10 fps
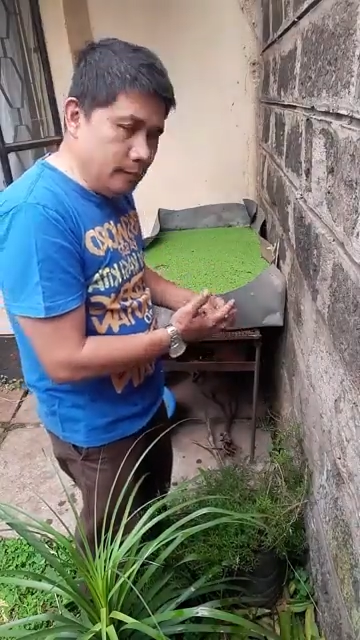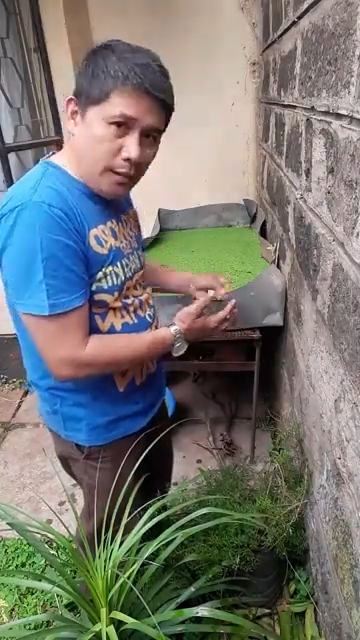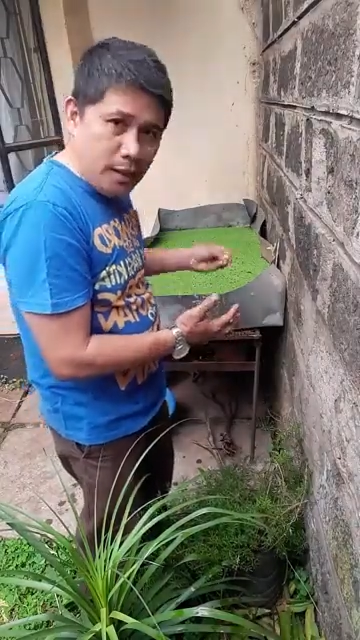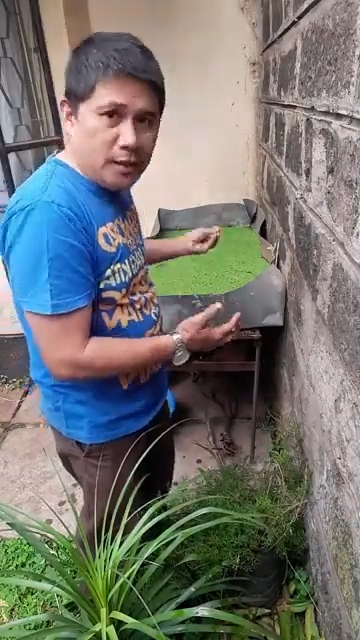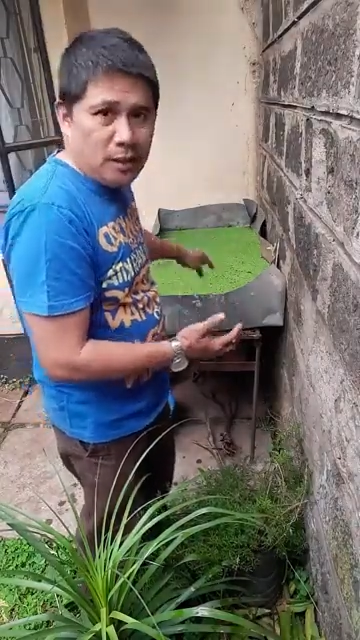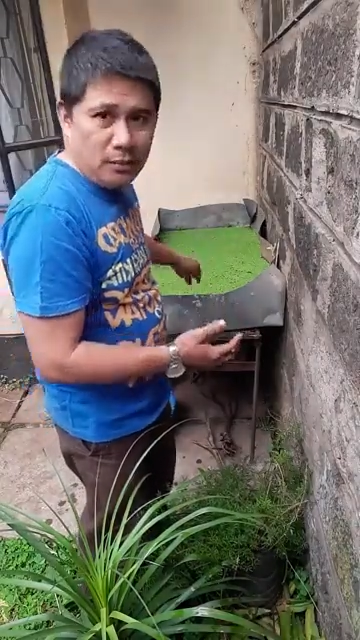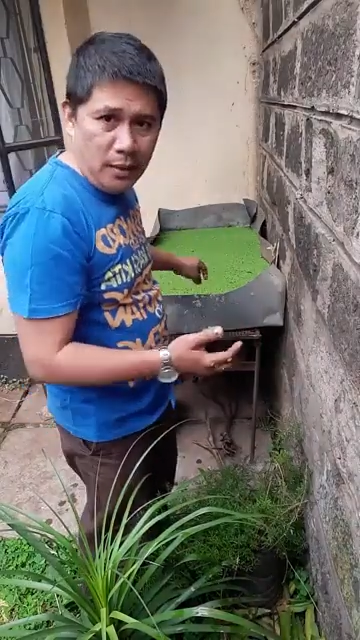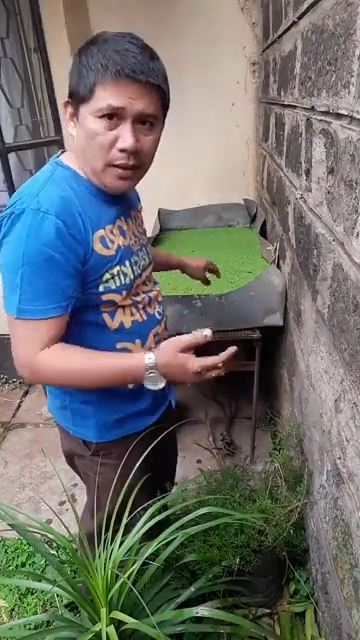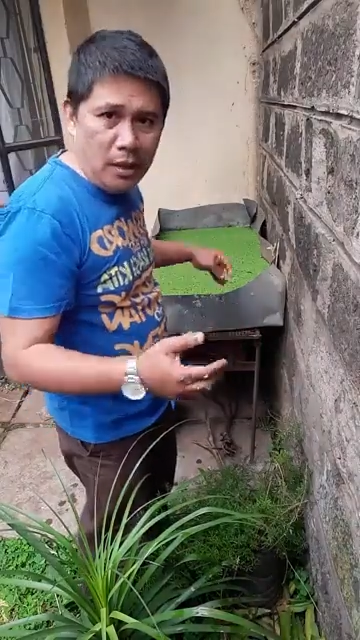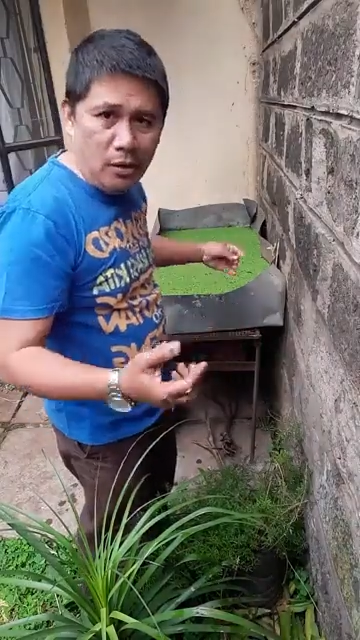They're just
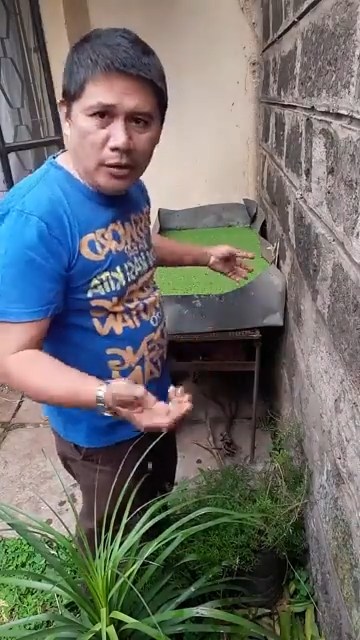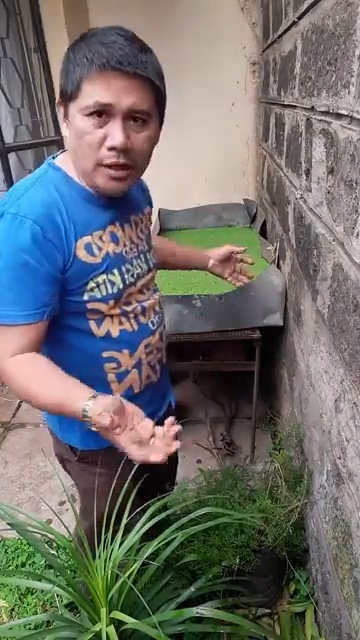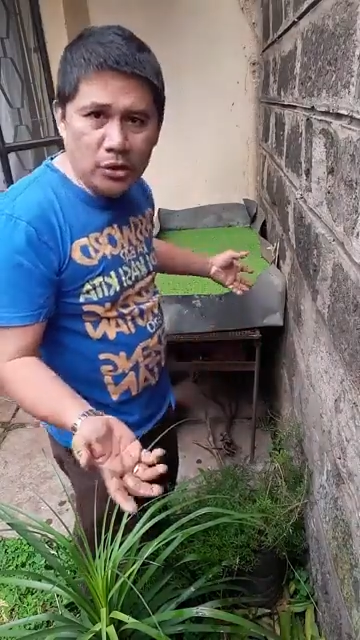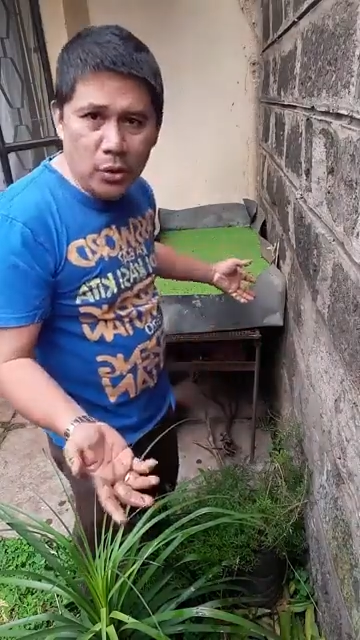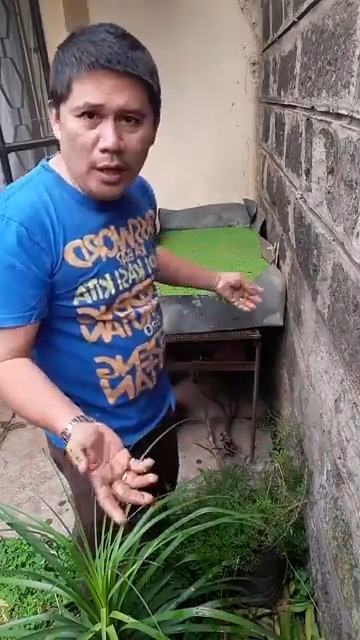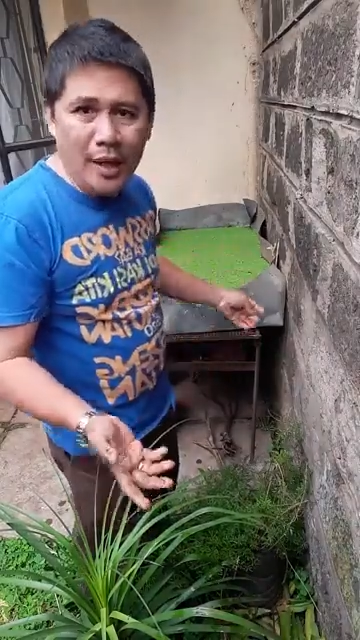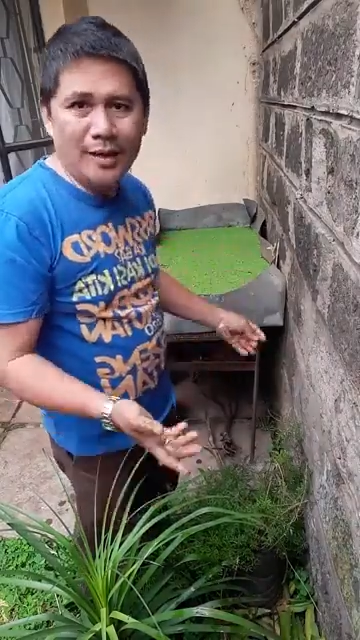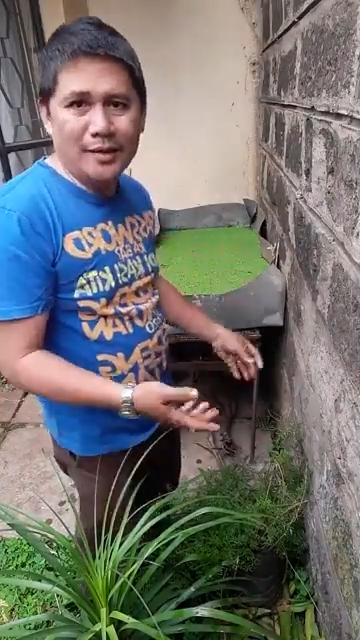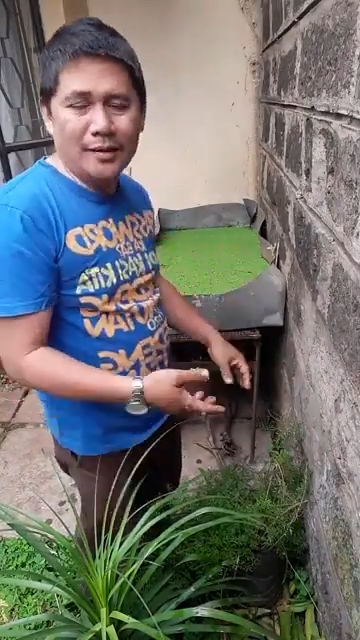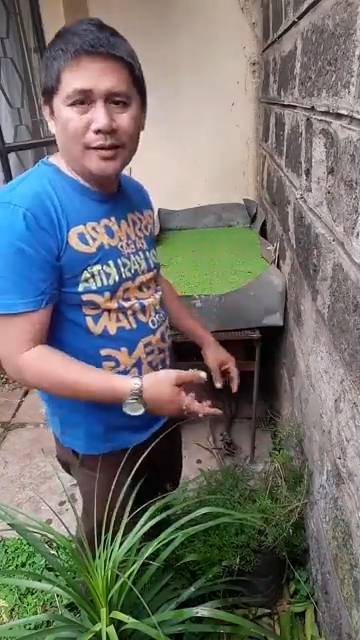feeding on Azolla.
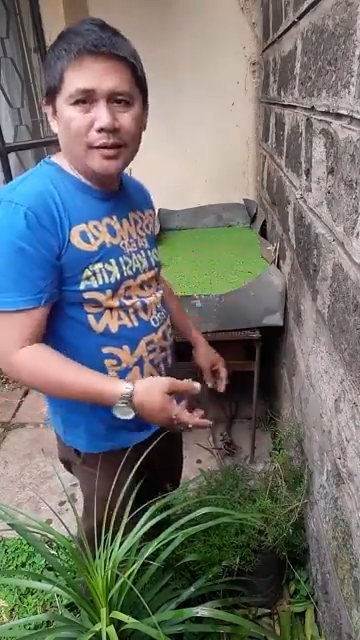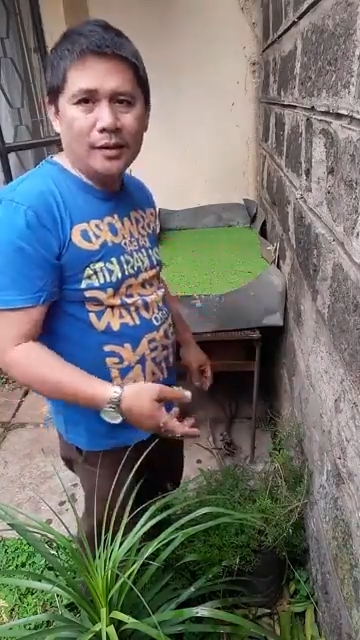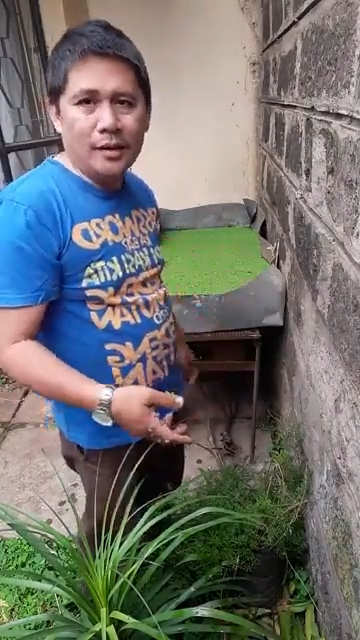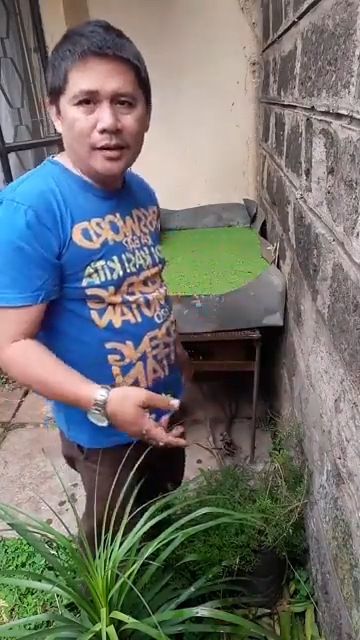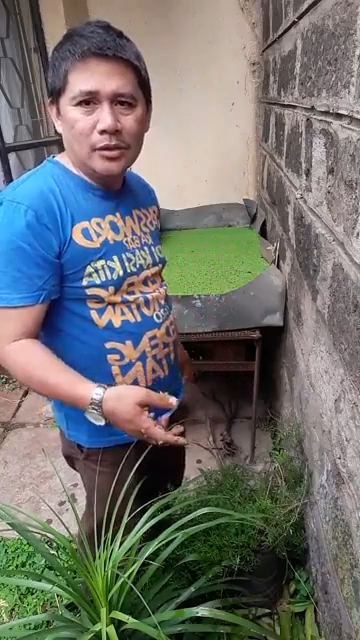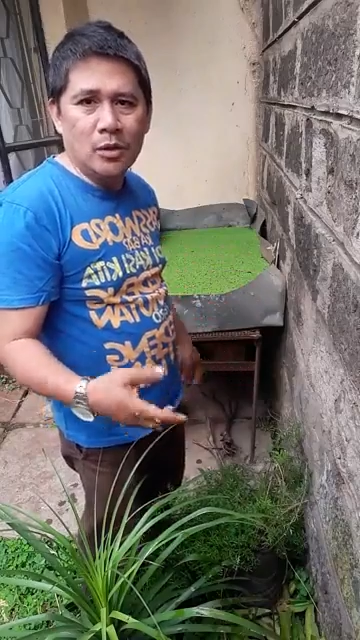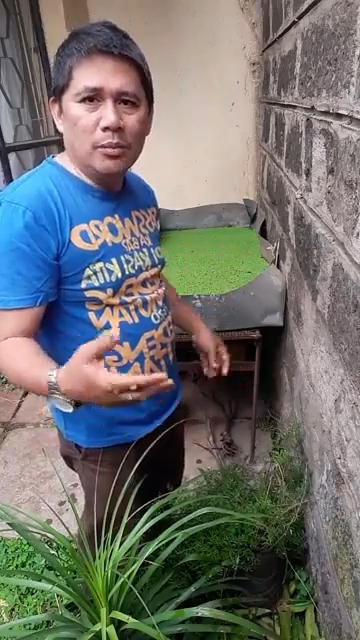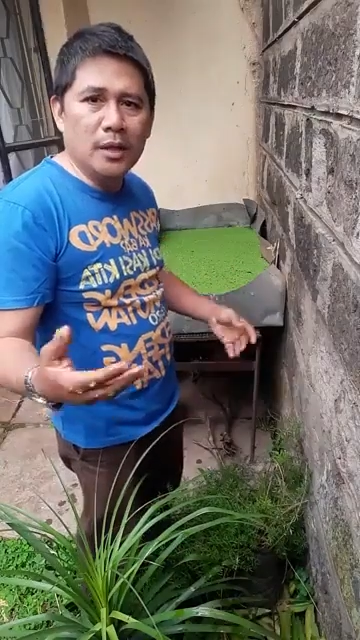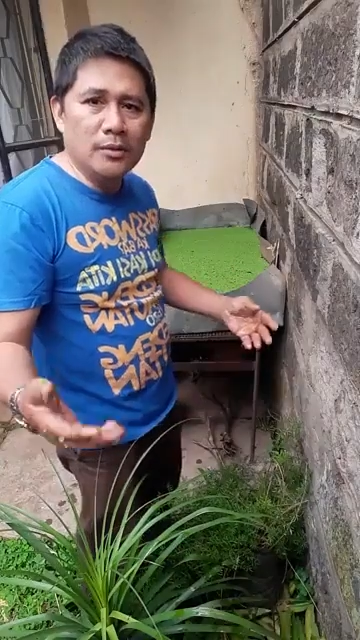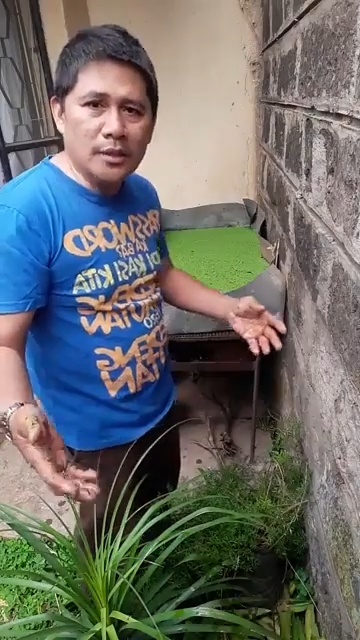So,
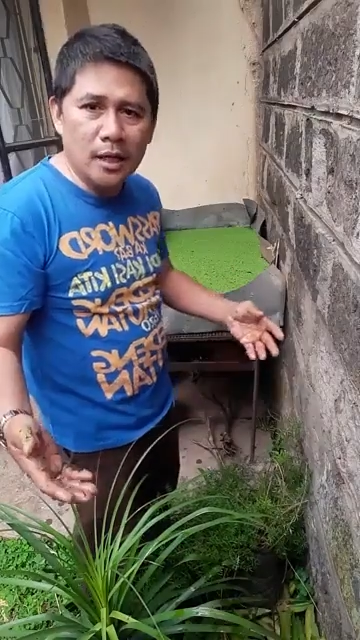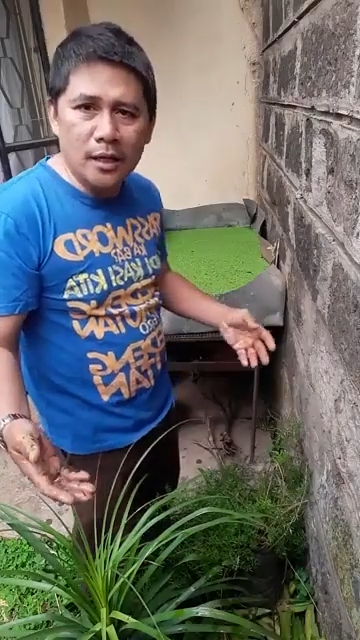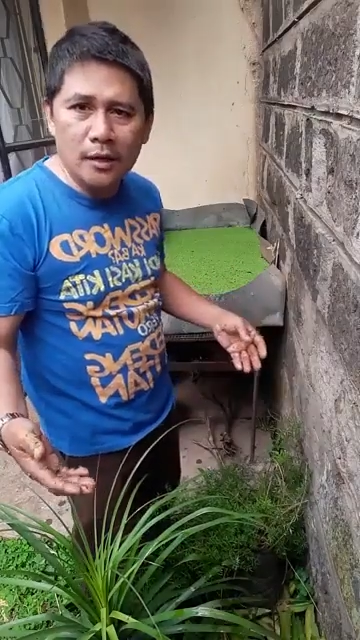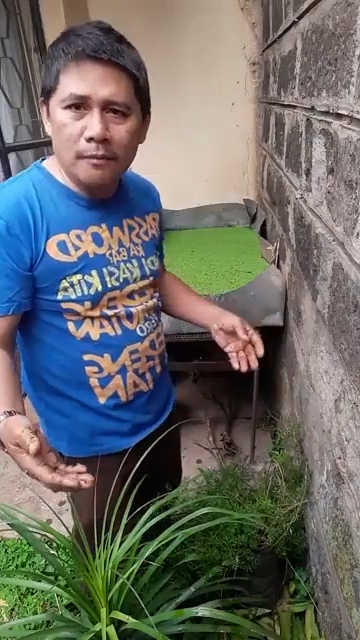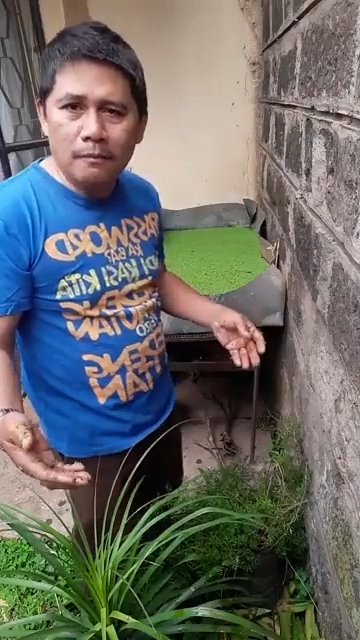mean to say,